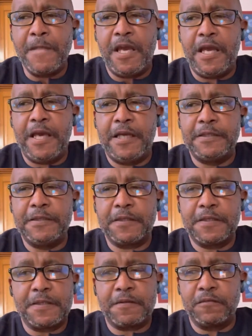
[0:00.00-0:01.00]
And
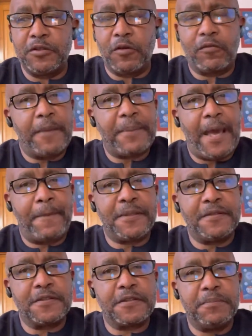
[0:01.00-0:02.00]
because, you know, rape
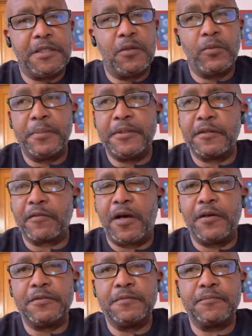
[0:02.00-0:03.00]
happens to many women
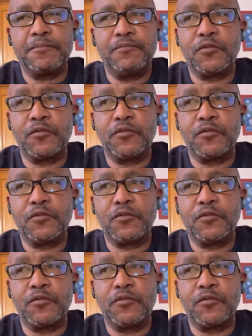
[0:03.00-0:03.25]
around